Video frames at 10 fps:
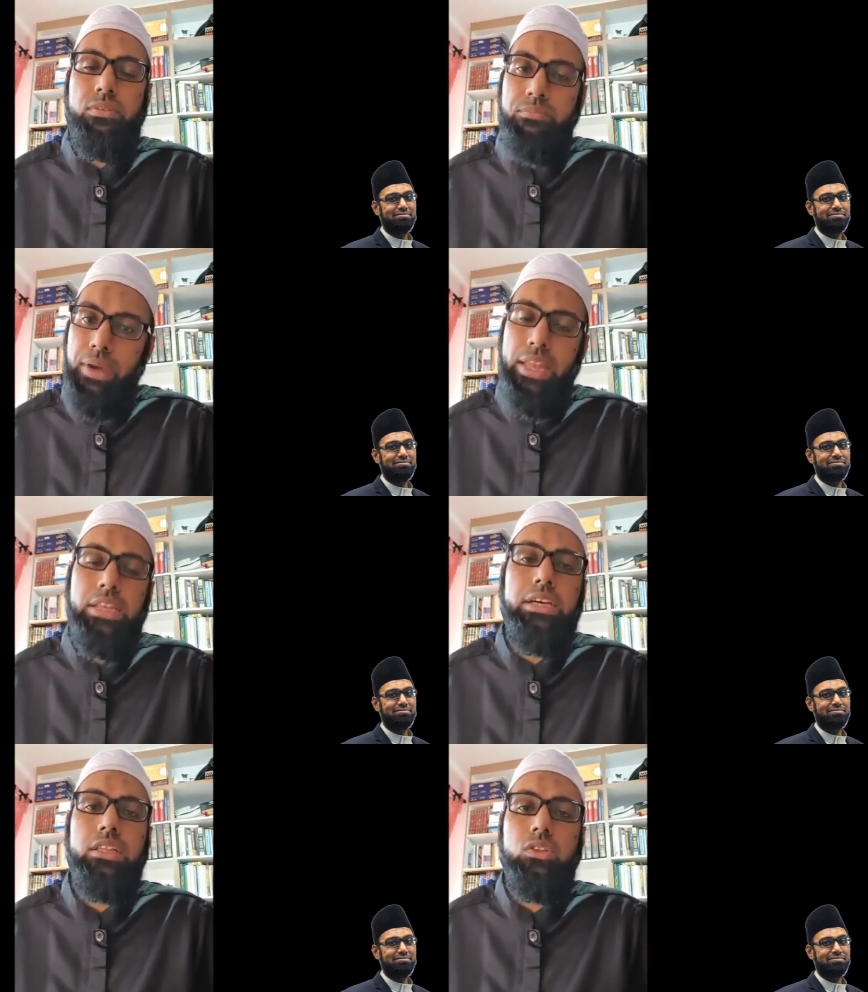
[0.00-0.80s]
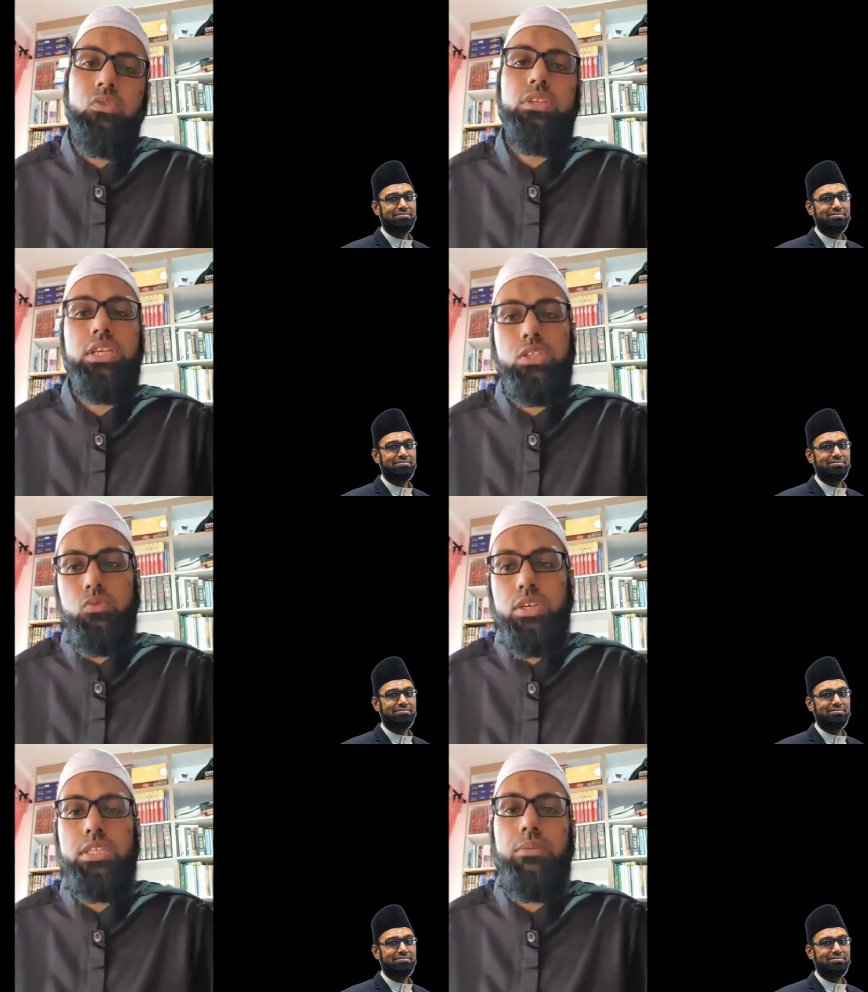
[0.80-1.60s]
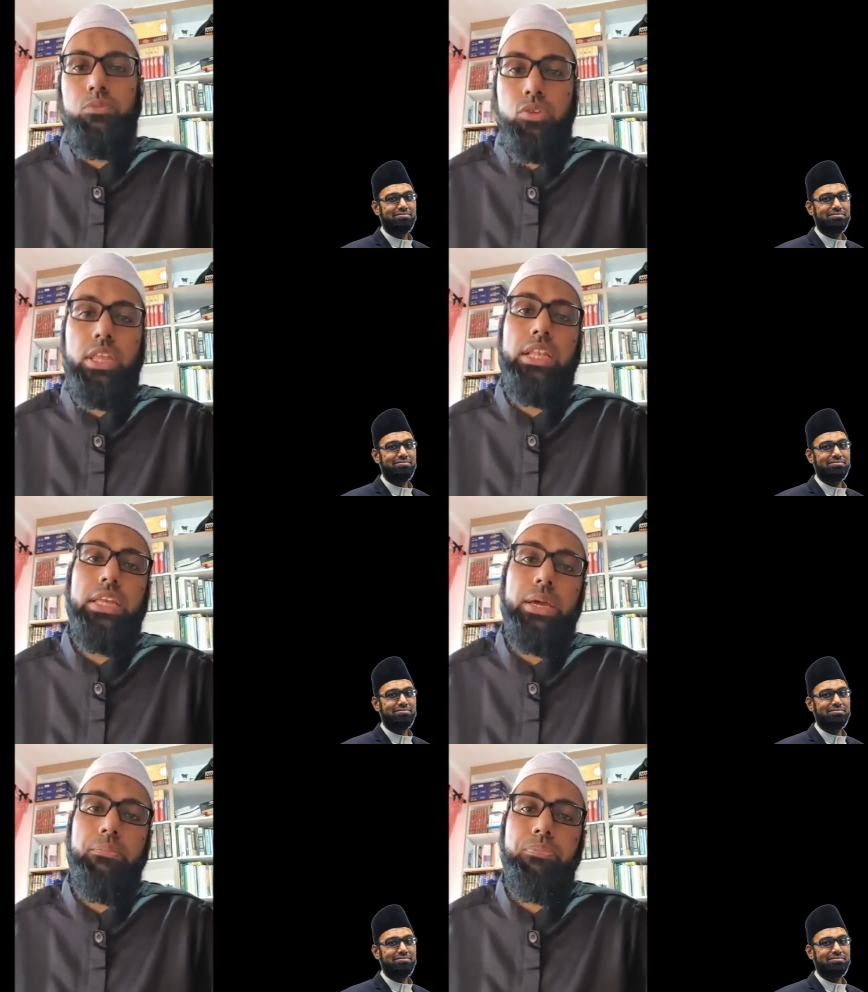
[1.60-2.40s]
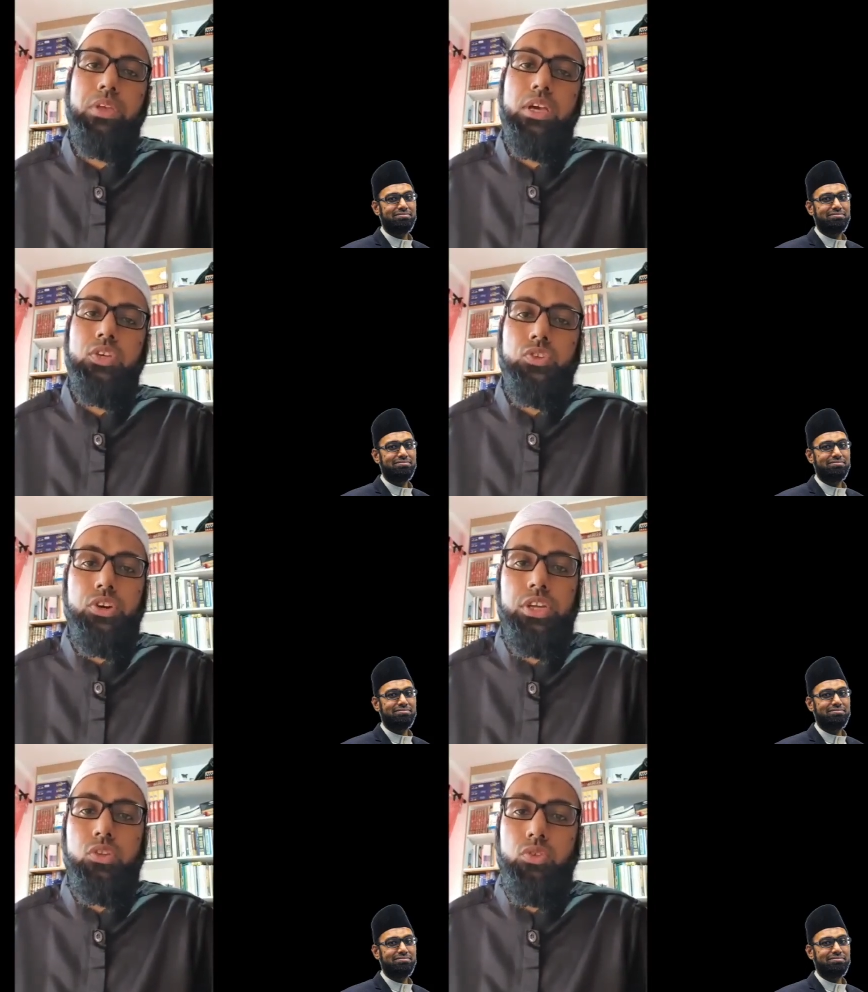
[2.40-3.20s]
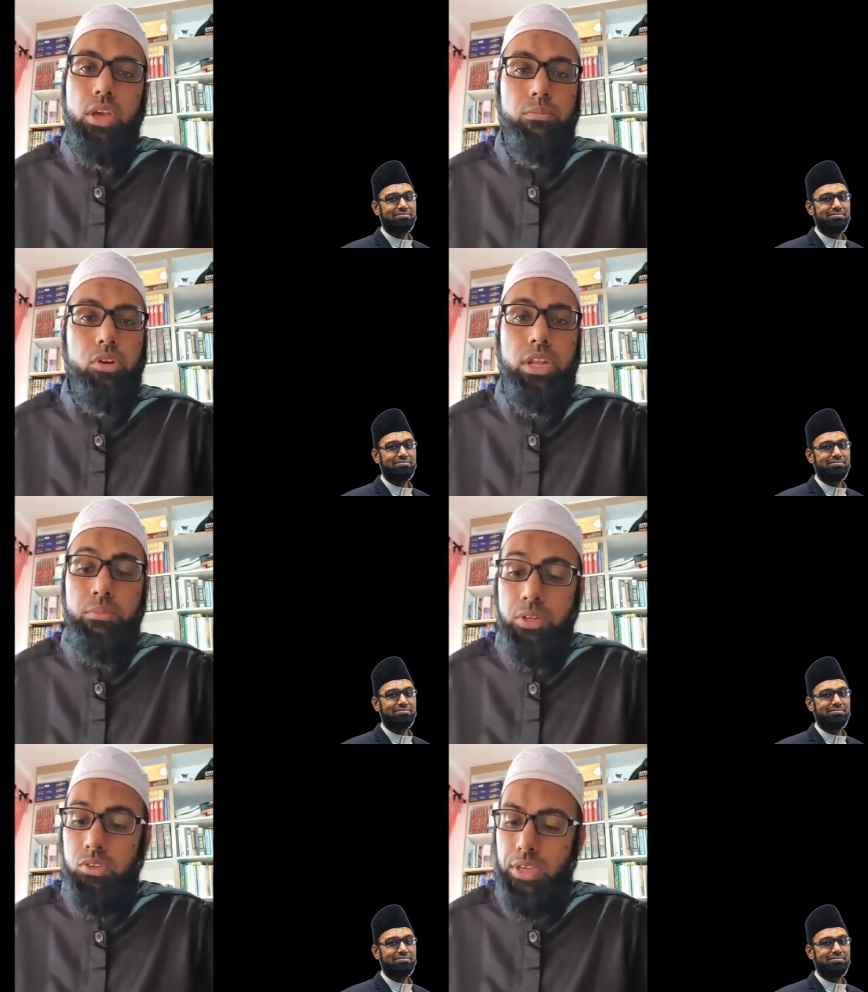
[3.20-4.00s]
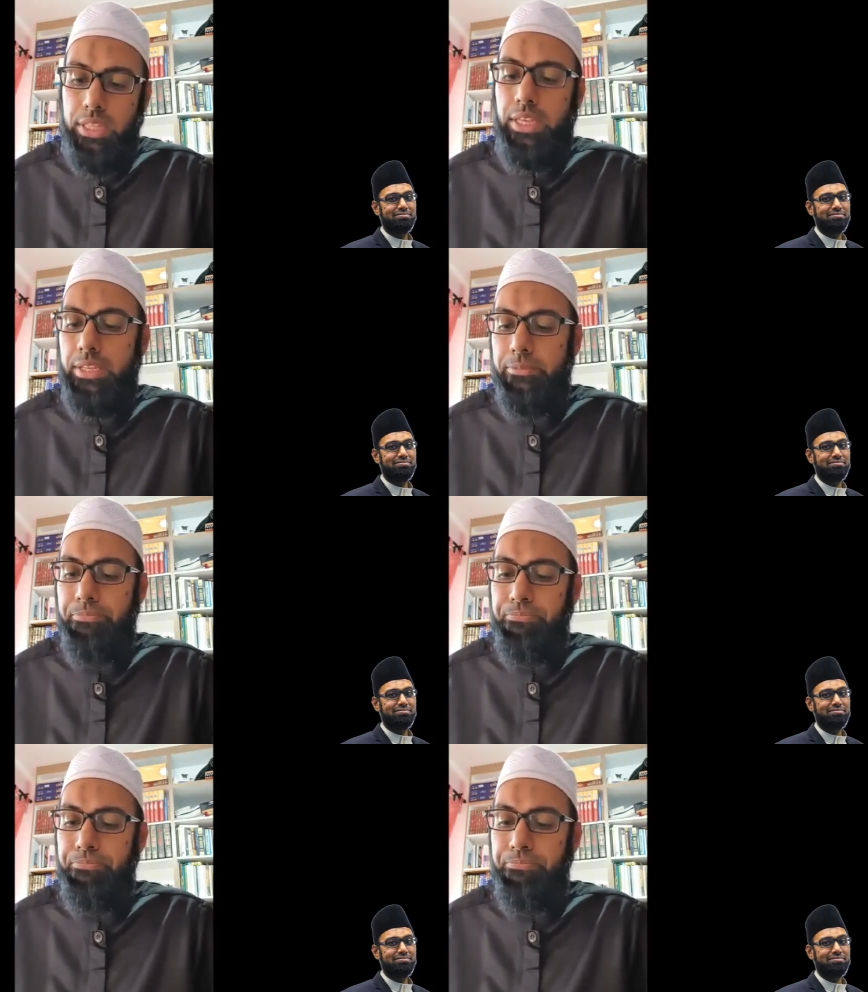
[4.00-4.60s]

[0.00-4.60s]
Speaker 1: a manner to just WhatsApp to tell them, sorry today I'm not able to attend.